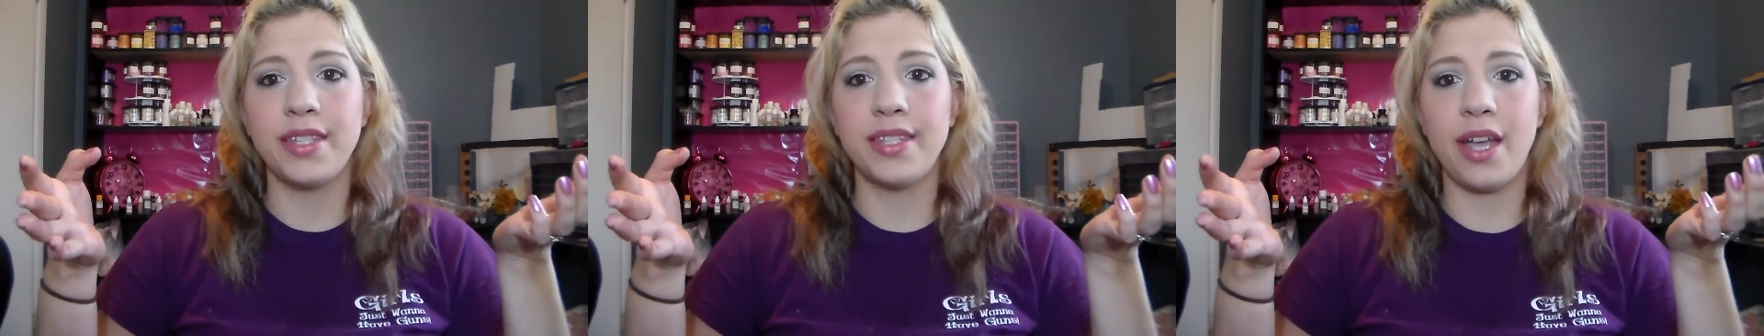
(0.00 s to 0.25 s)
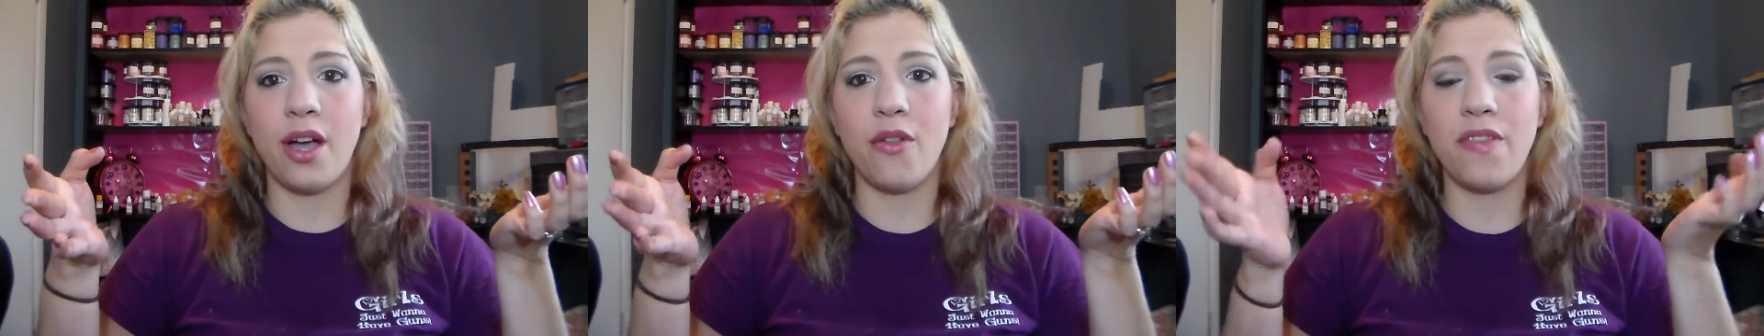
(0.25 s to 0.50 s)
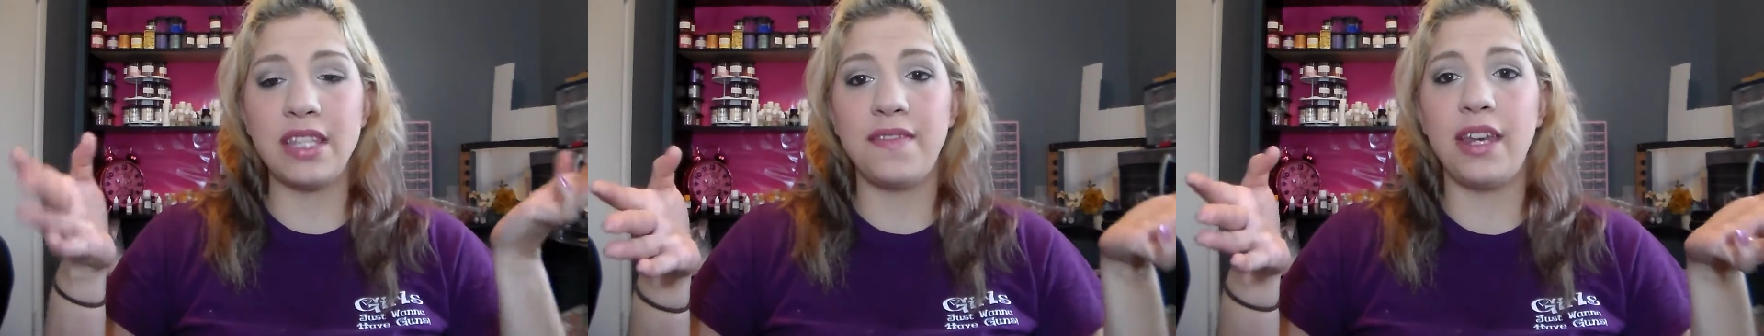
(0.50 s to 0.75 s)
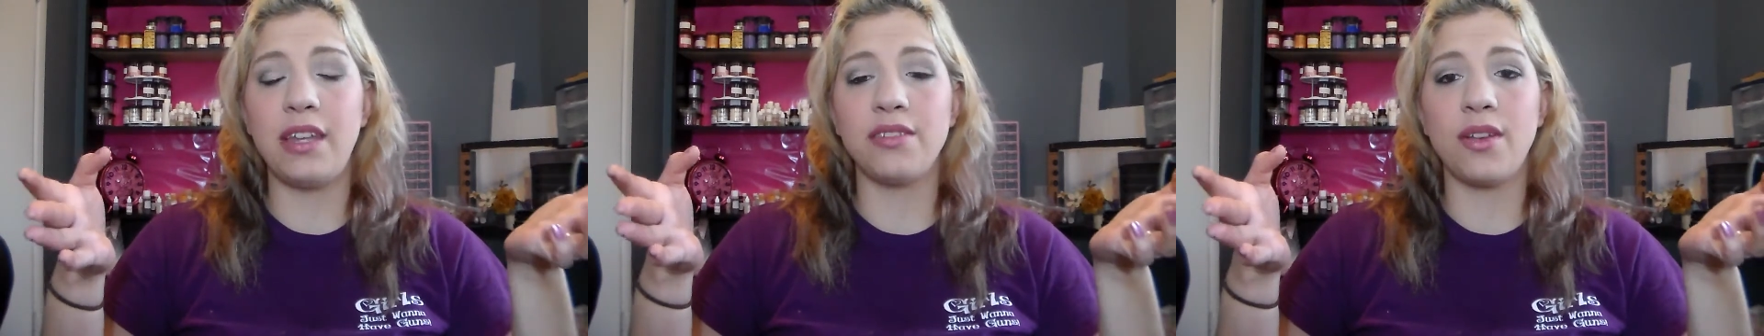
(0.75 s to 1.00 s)
So
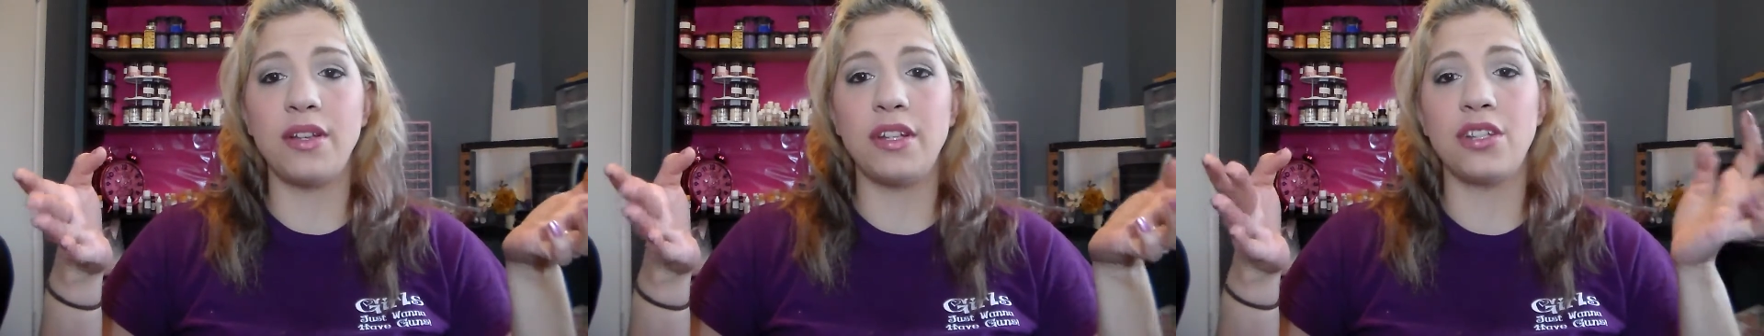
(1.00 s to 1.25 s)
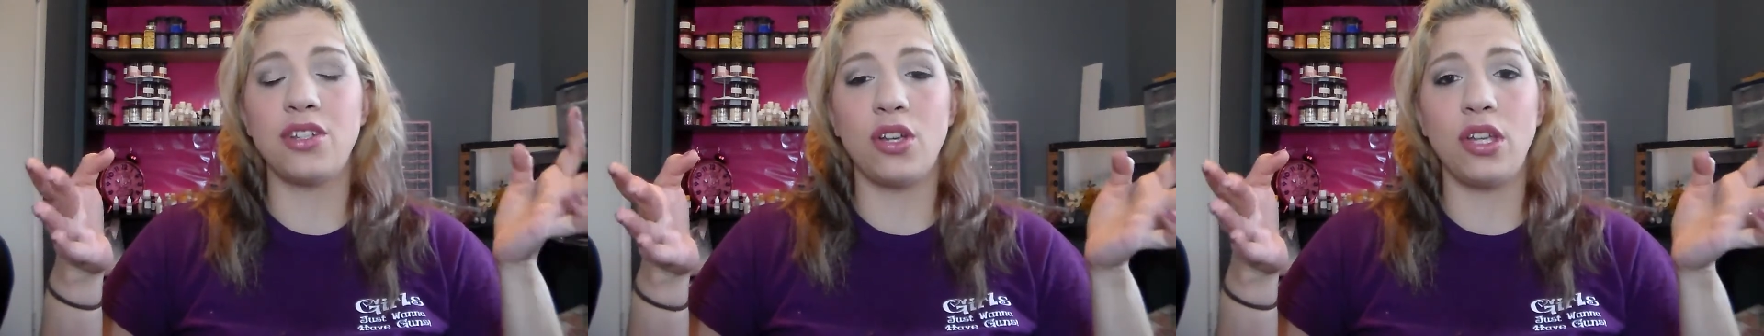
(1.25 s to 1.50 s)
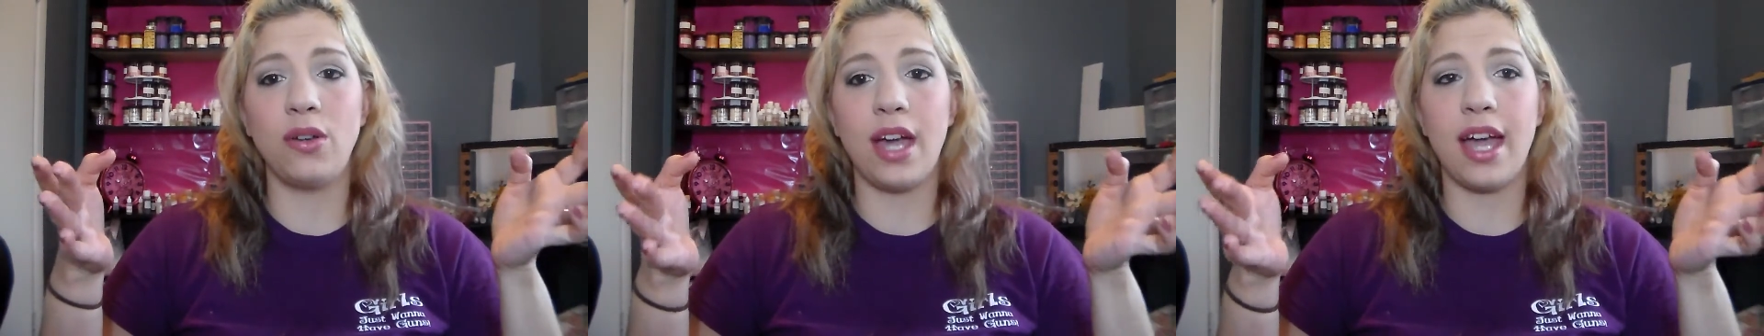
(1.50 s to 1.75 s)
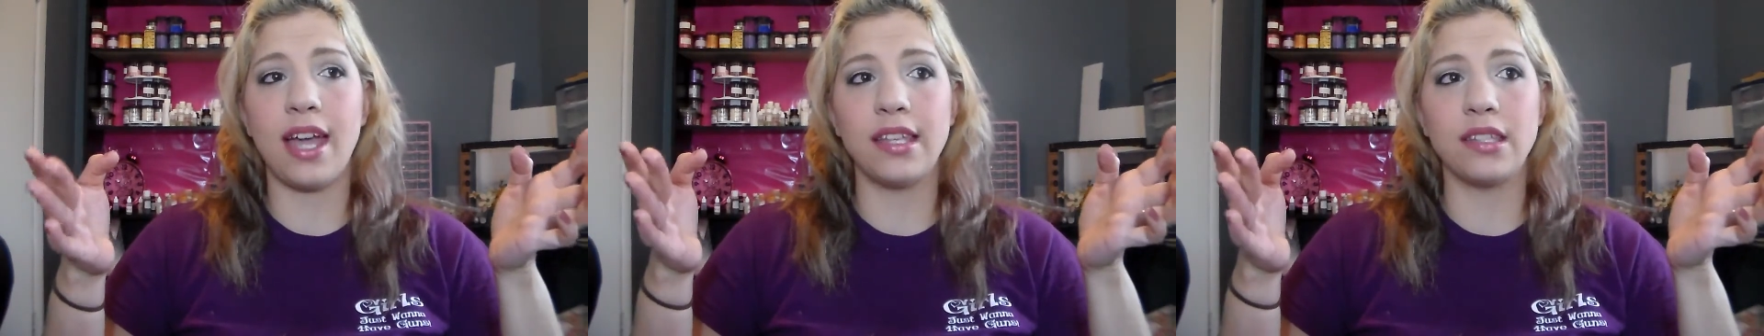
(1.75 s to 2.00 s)
this video is going to show you
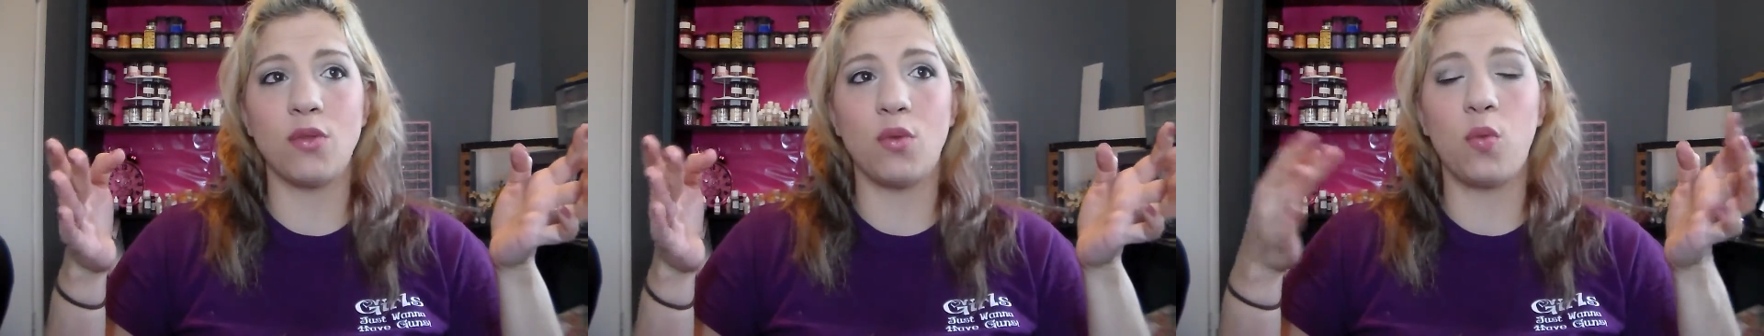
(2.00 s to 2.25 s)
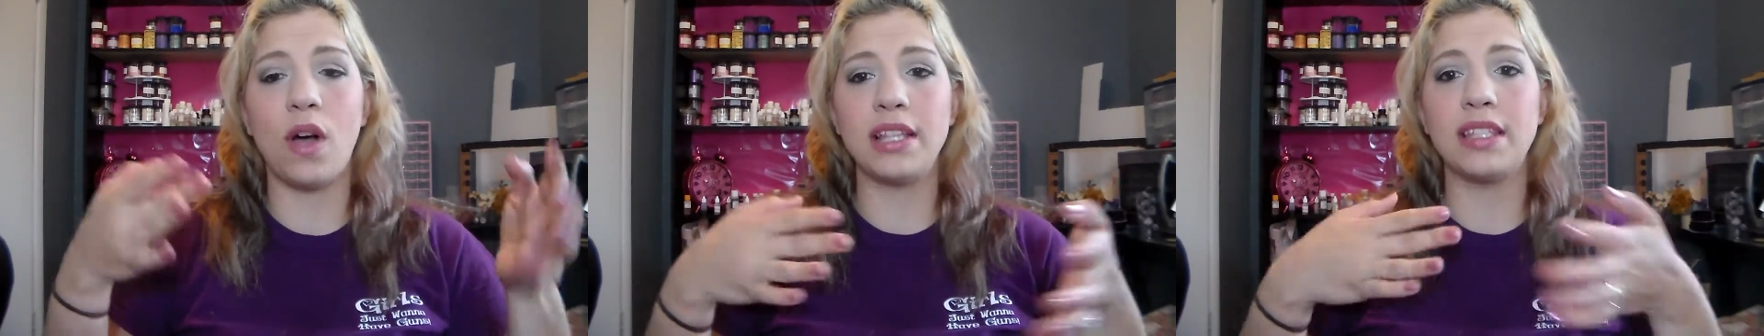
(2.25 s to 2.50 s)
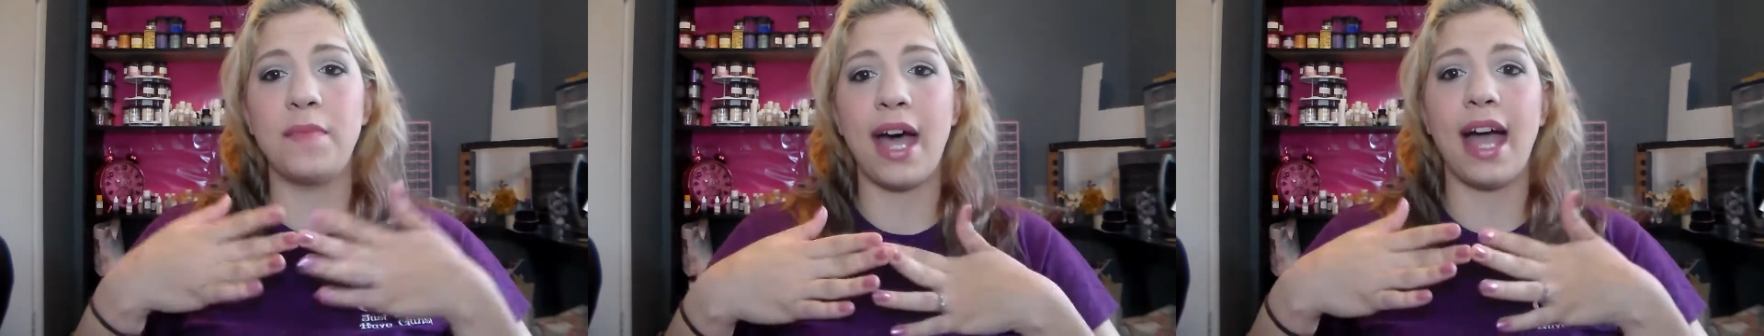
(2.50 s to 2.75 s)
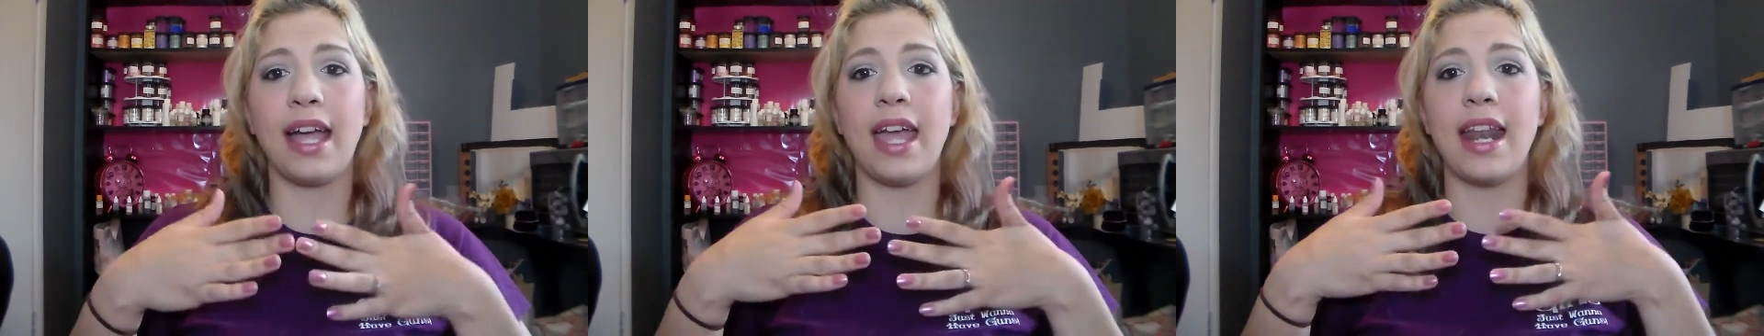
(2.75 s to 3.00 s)
guys what to
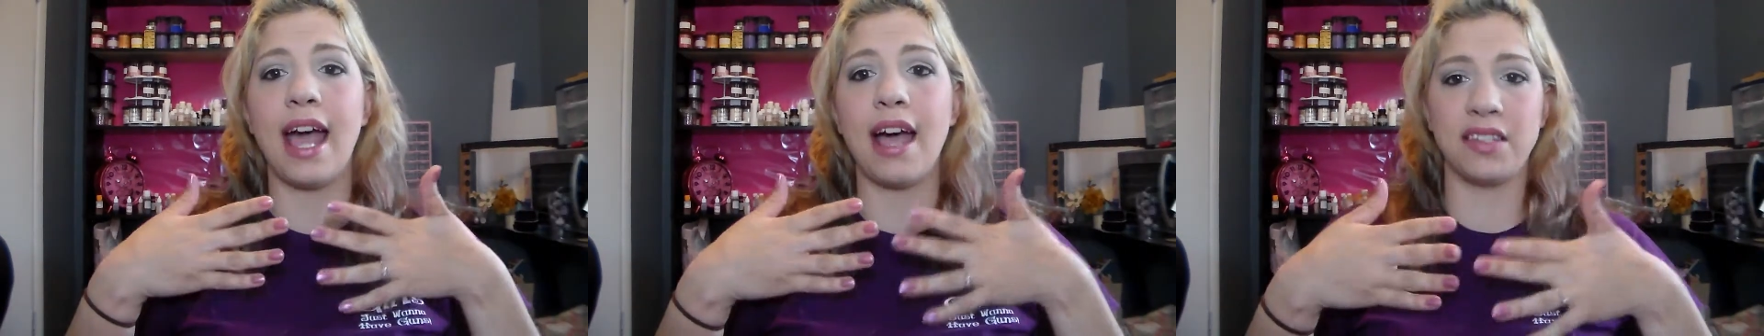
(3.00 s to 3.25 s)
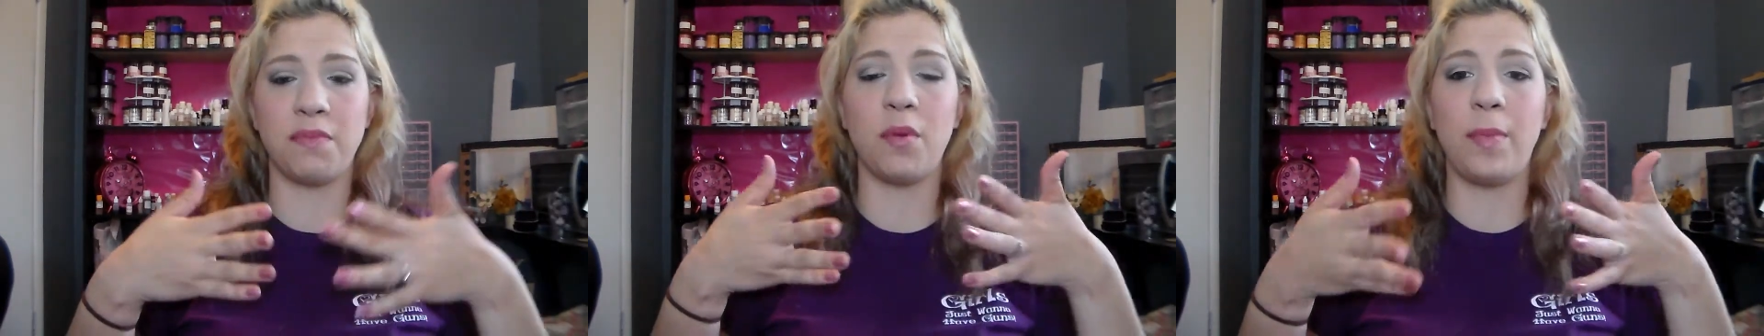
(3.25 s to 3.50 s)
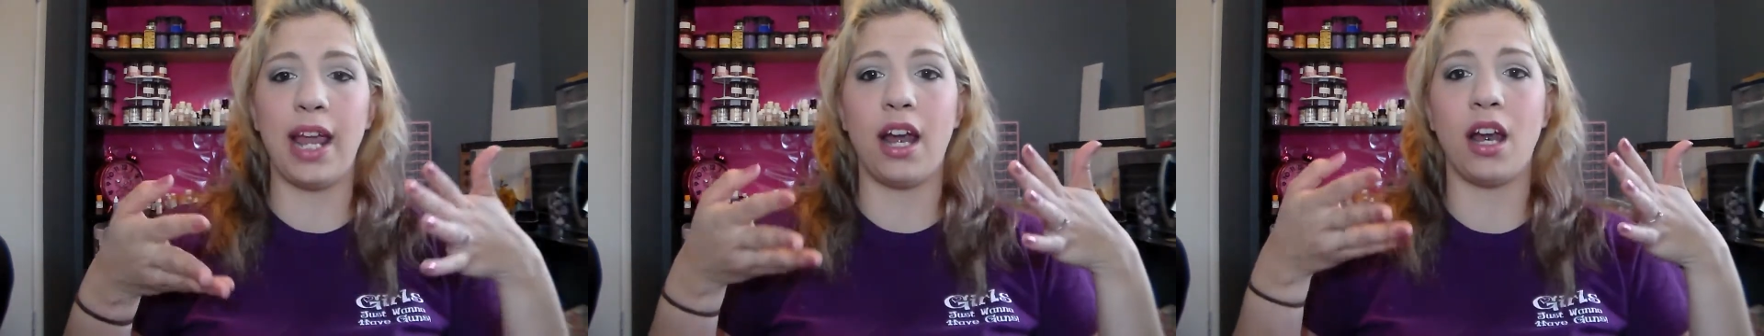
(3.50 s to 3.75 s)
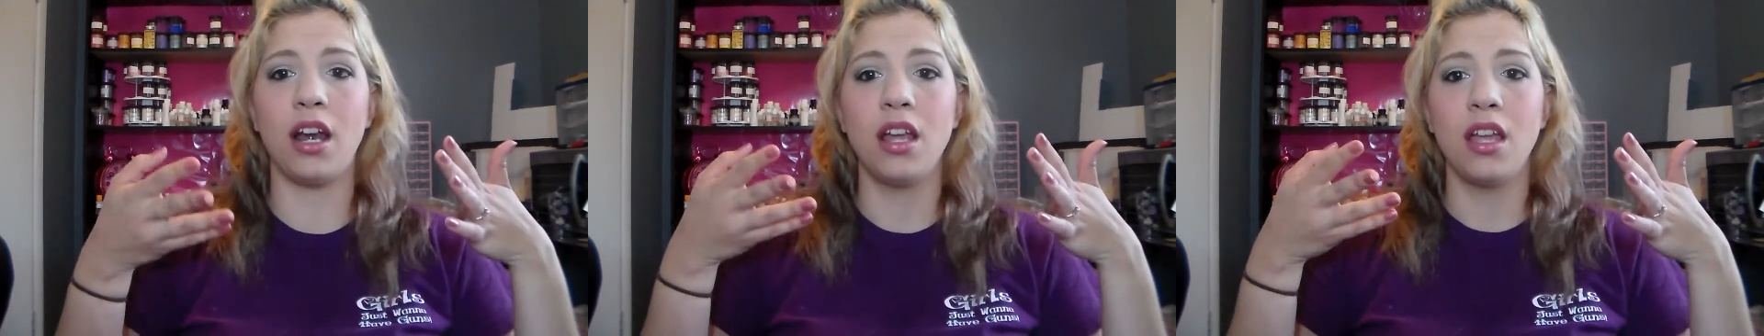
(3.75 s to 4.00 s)
pack and how to
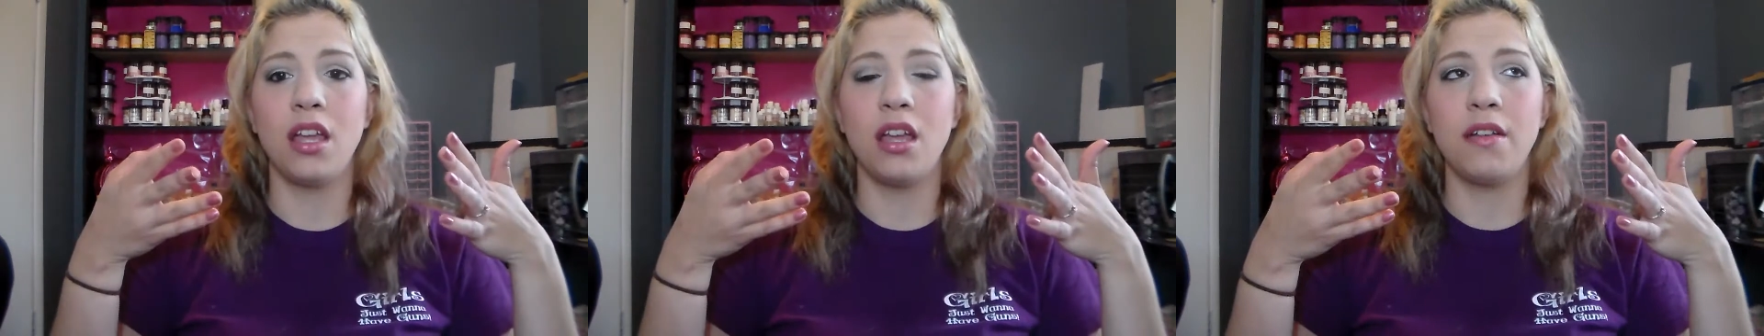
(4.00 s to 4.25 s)
prepare